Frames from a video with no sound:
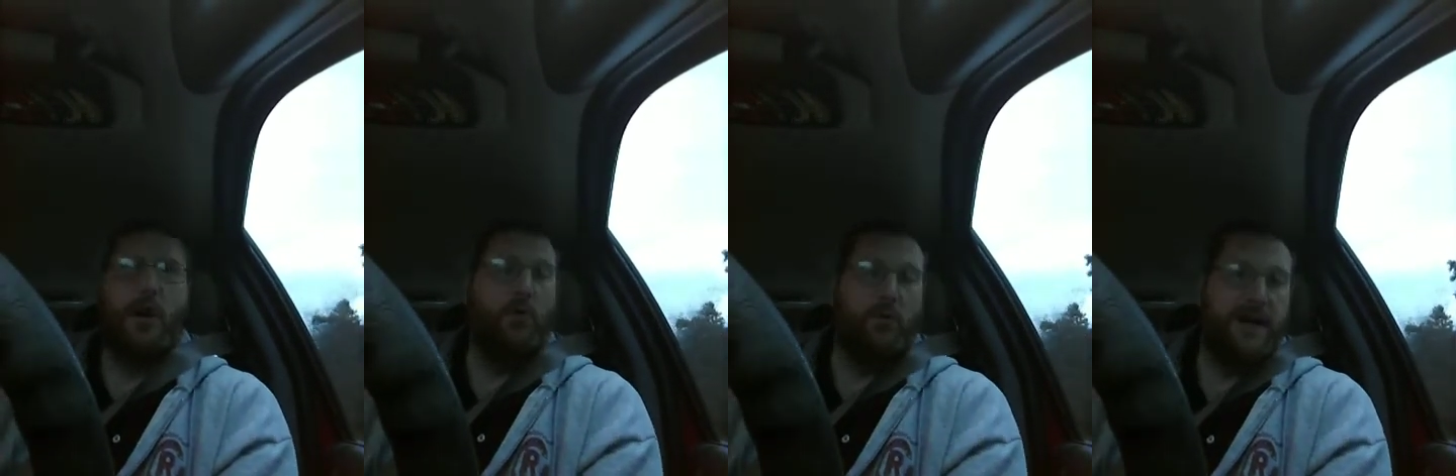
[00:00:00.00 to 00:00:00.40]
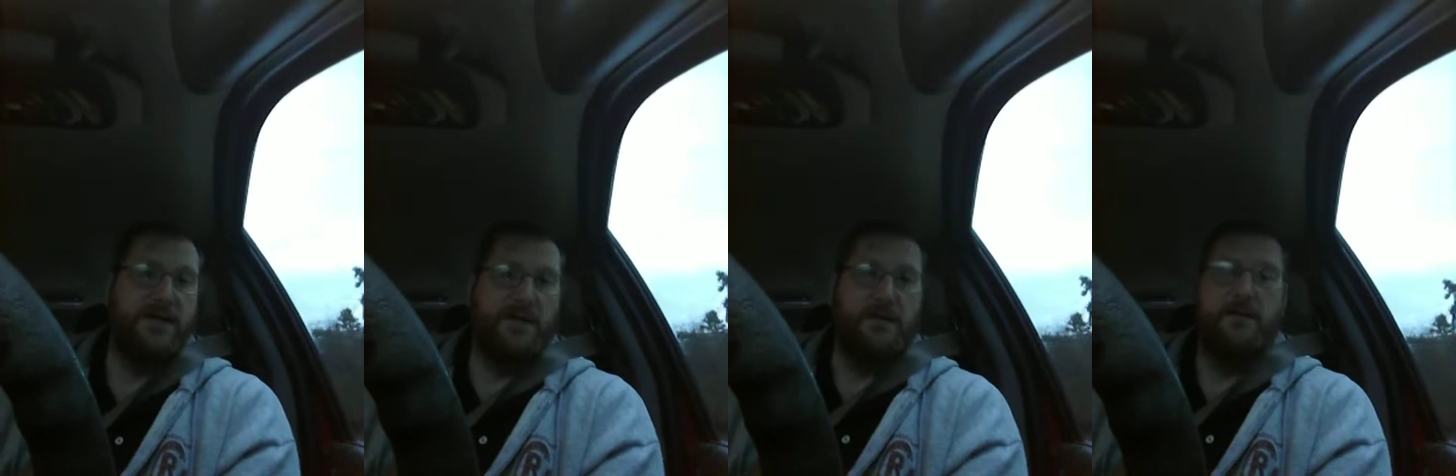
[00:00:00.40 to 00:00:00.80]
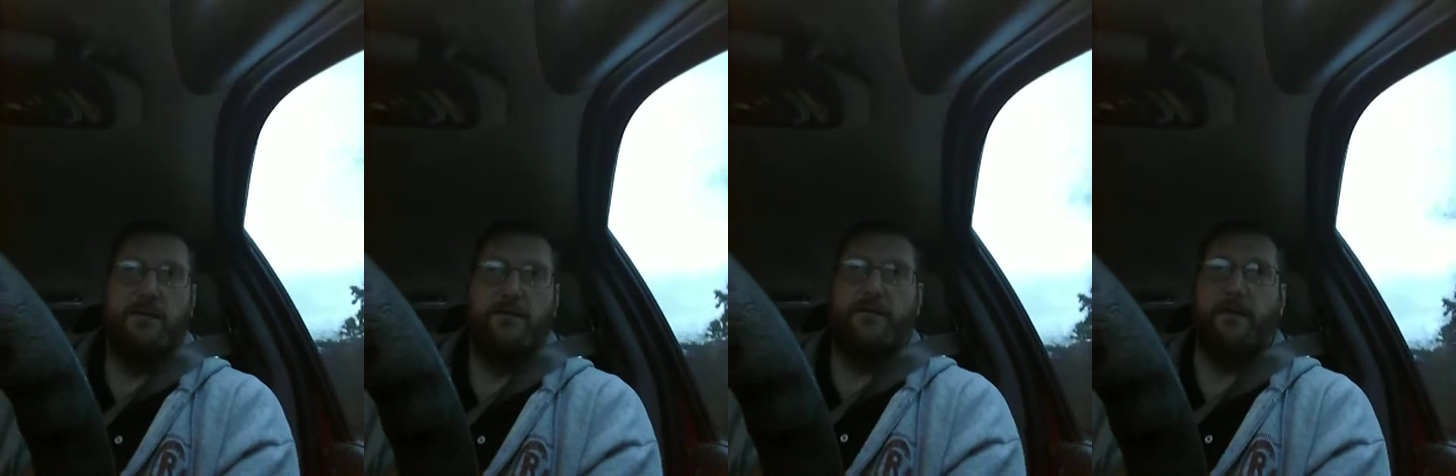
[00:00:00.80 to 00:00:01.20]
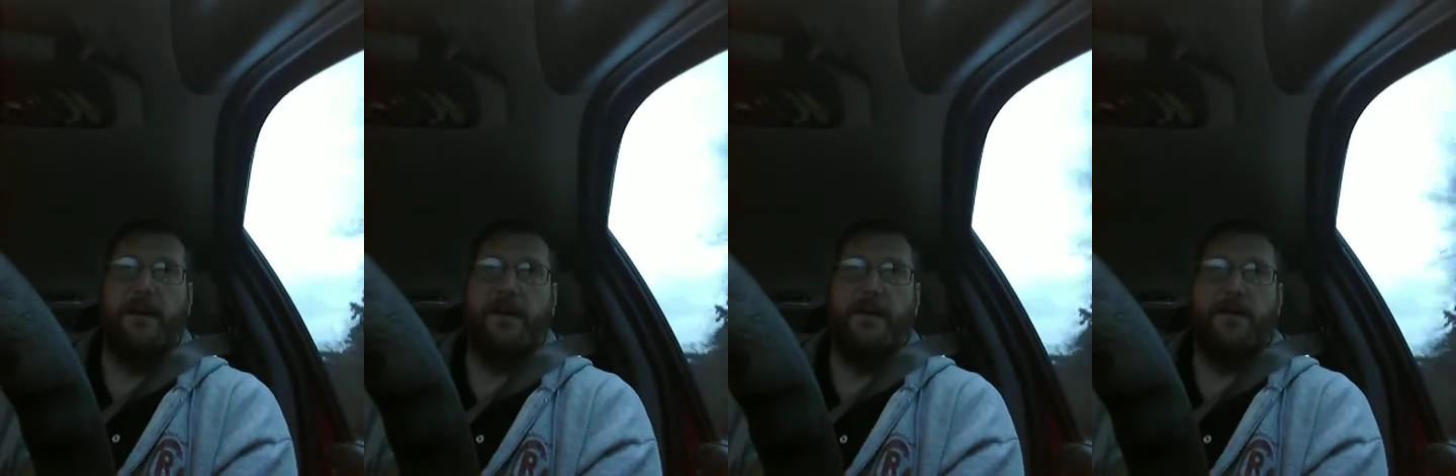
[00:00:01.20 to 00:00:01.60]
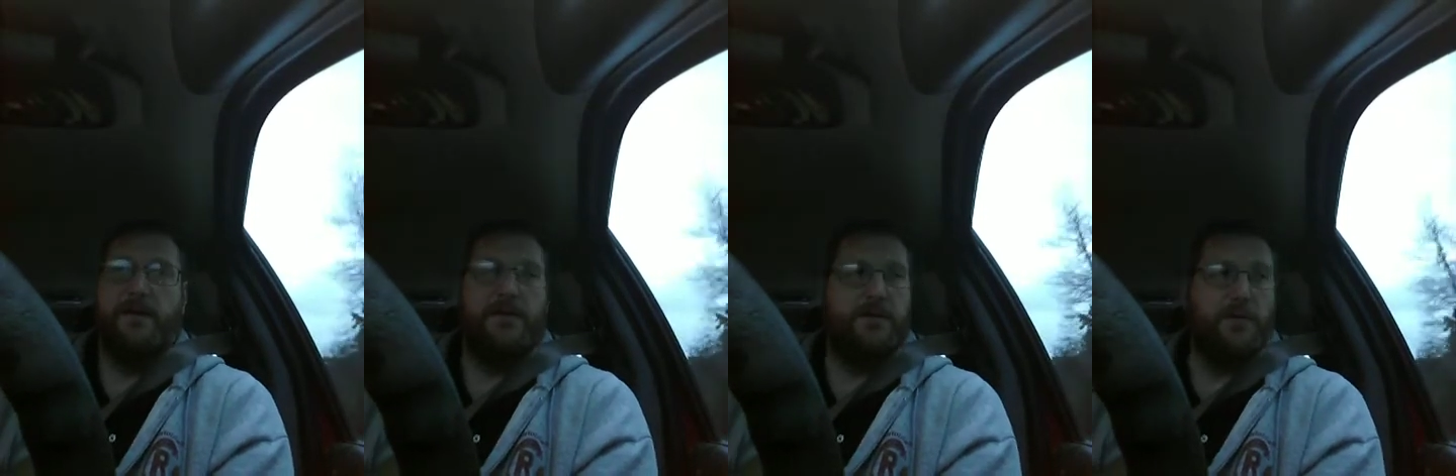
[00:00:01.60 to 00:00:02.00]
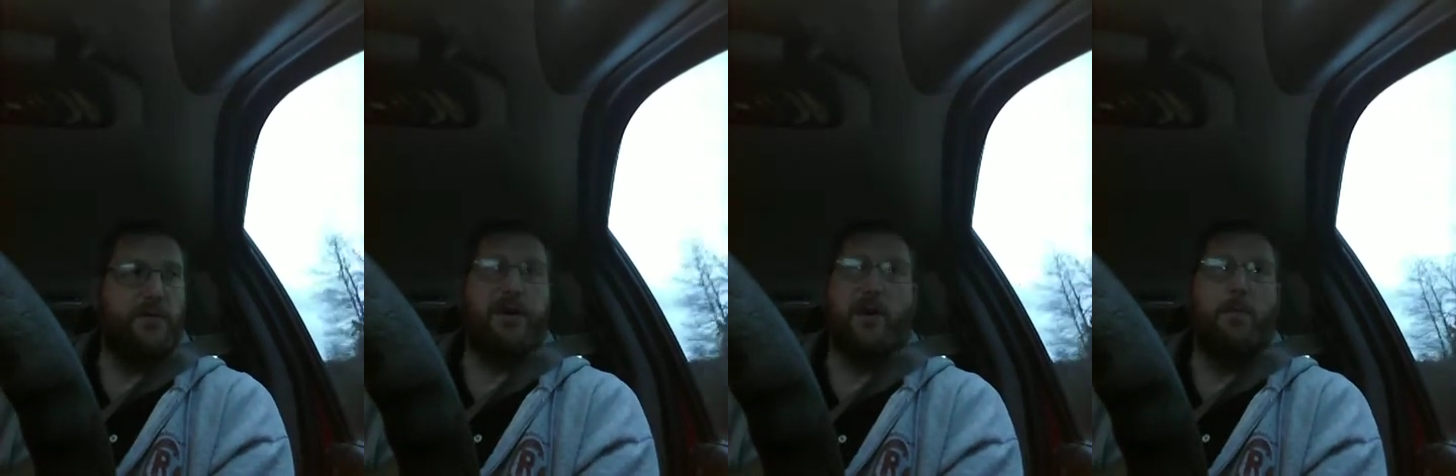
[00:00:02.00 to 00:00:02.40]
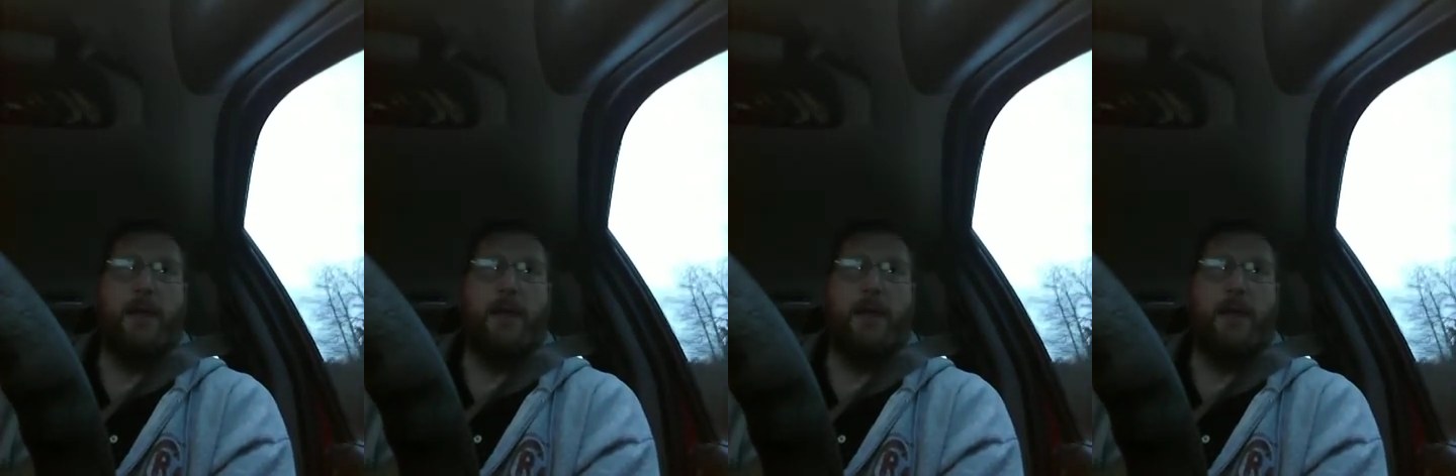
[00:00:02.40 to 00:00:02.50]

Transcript: no reason for me to really go